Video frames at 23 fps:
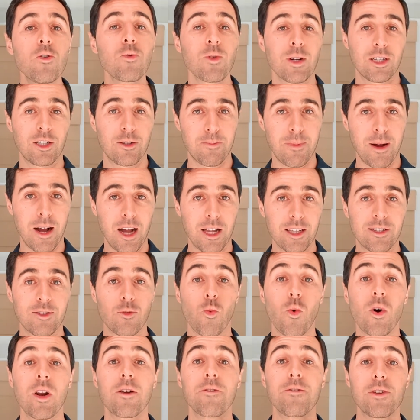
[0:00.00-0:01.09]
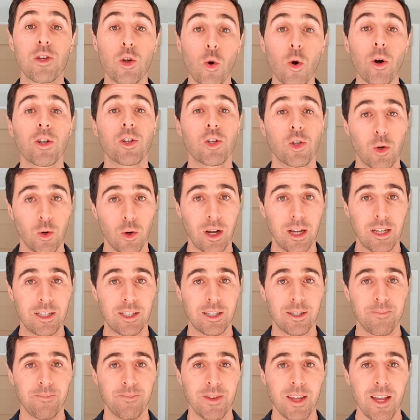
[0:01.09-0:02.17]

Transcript: response, one of your choice.